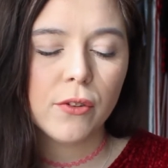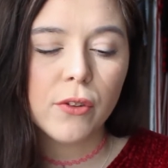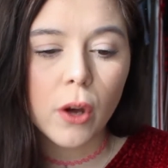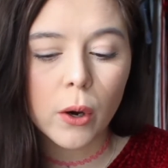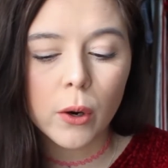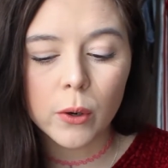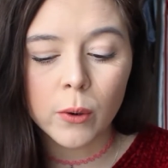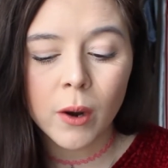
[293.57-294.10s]

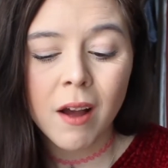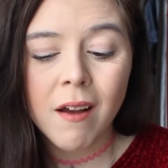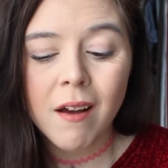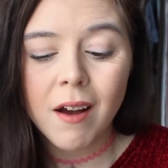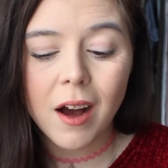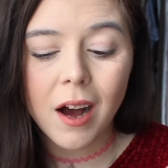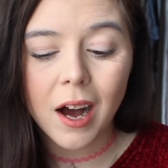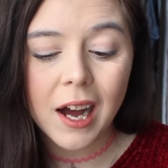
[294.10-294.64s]
So
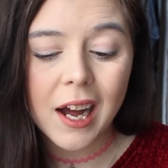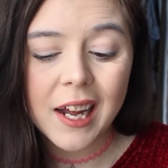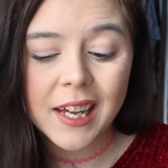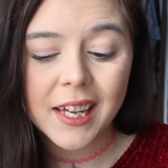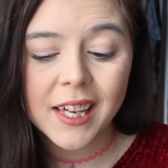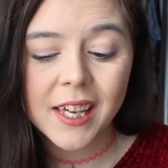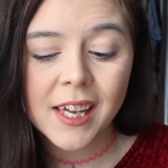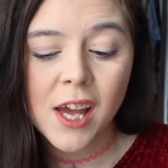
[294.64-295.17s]

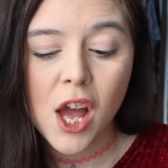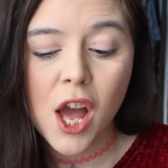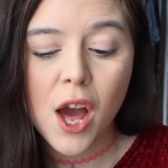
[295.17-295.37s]
I'm